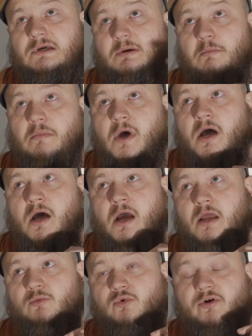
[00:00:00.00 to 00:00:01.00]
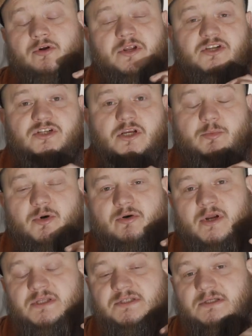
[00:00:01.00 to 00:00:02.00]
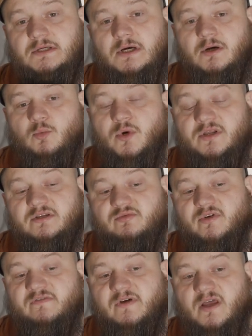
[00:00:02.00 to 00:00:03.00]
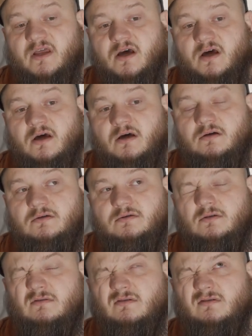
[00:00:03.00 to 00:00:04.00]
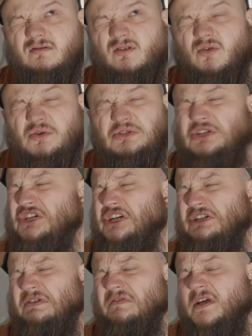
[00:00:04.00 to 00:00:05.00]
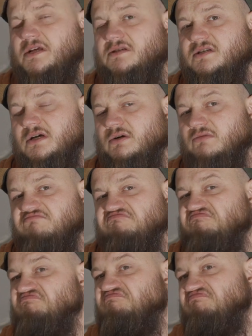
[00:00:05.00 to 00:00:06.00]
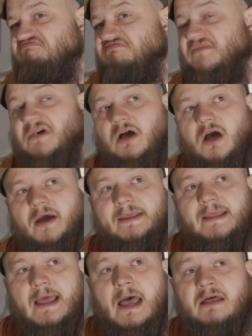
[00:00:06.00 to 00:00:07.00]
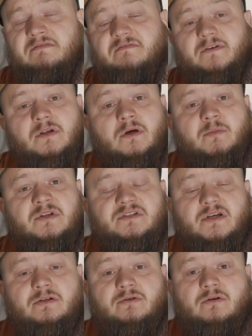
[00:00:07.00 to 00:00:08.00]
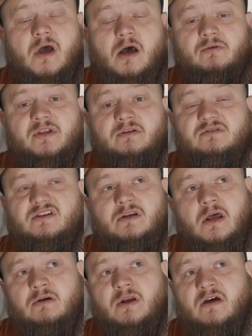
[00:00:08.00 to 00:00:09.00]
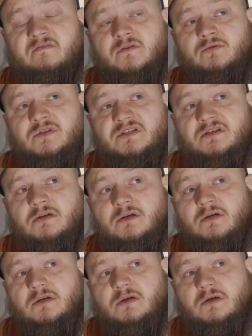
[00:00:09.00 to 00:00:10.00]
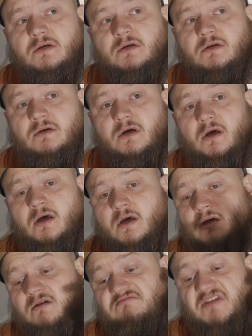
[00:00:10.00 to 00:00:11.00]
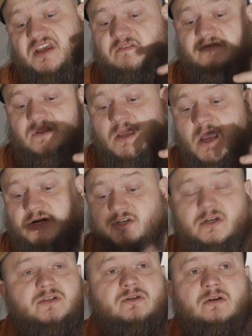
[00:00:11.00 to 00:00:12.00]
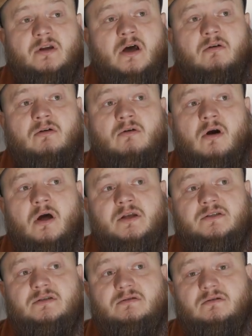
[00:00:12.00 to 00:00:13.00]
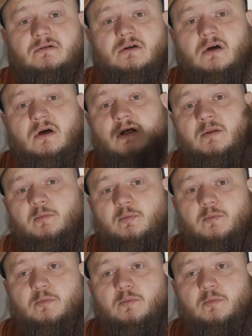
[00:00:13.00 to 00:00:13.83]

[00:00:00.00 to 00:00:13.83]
Mine were on the cheaper end. I went with a auto shield, I think, so I can fit them and tell you how they turn out afterwards. If they actually turn out alright, I'll